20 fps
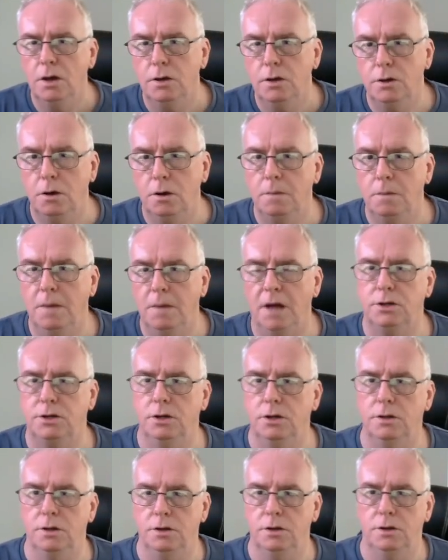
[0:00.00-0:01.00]
You
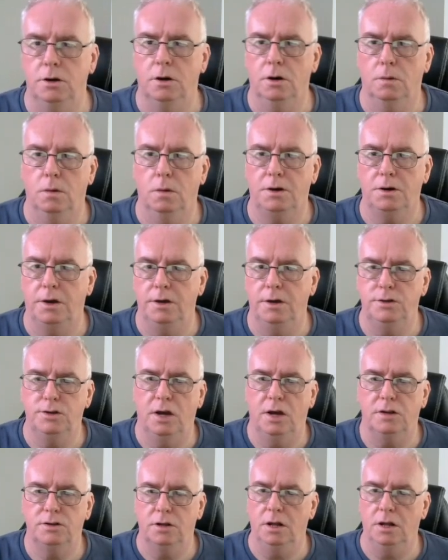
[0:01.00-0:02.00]
imagine that you're working
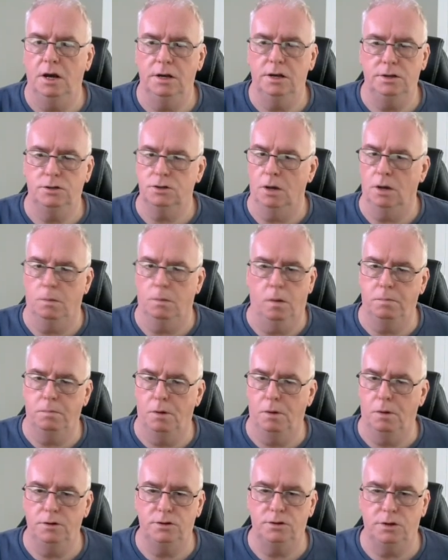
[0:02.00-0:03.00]
satellites on
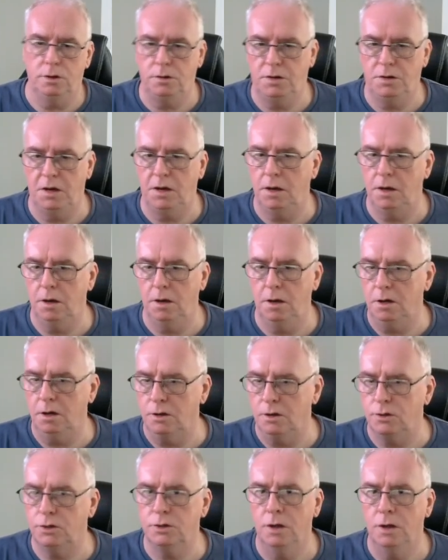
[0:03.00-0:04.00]
1.2
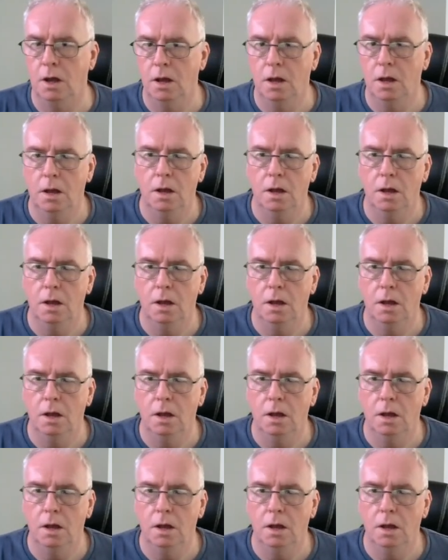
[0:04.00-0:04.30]
gigahertz.